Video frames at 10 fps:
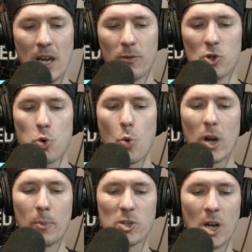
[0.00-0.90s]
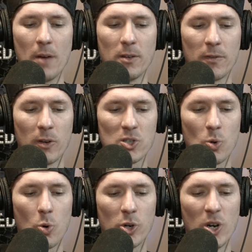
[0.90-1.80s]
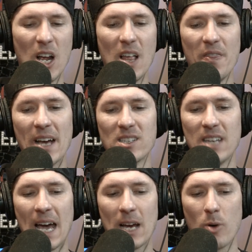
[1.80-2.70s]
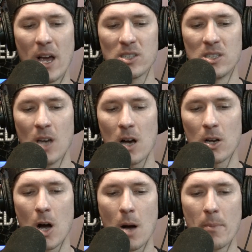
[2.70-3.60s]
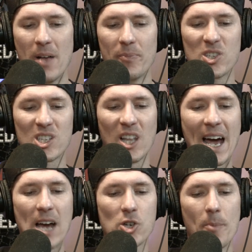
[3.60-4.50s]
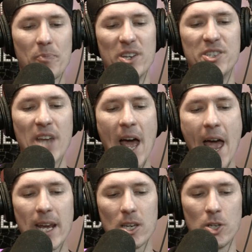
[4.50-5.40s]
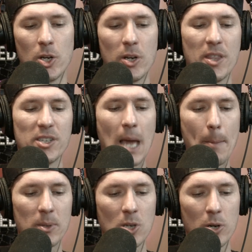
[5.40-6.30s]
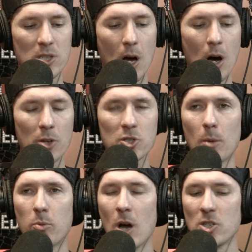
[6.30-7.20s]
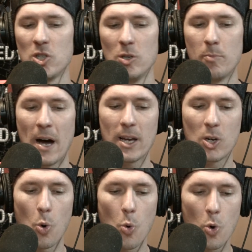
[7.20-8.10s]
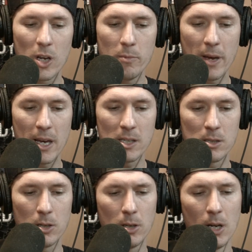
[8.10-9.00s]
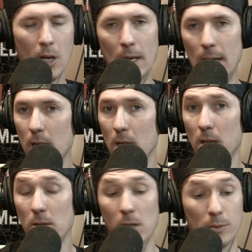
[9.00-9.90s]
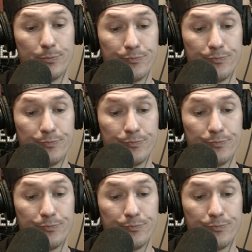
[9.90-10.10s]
for 20% off your first order. That's dadgrass.com/dank, dude. And this episode is also brought to you by Coinbase, dude. Look,